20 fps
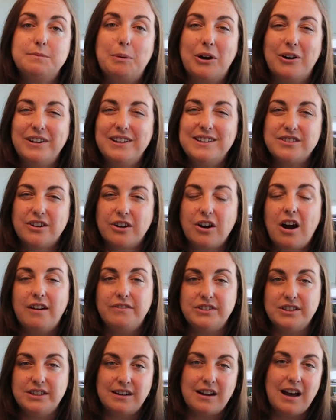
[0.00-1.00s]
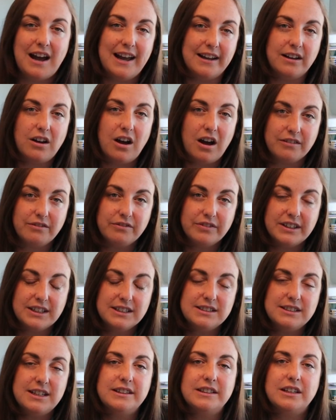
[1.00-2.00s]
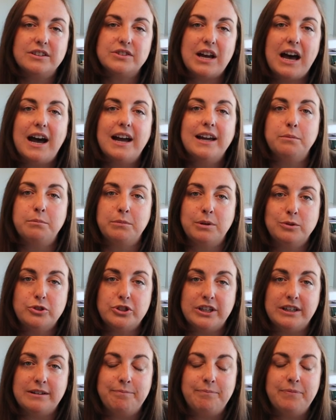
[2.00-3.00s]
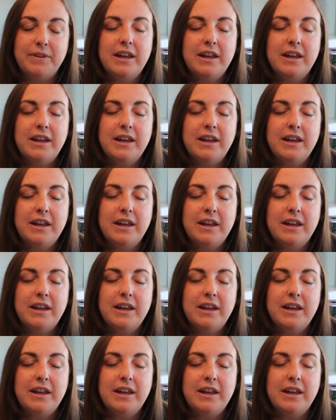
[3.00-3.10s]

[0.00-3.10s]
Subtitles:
parties are often in high conflict and there's high emotion.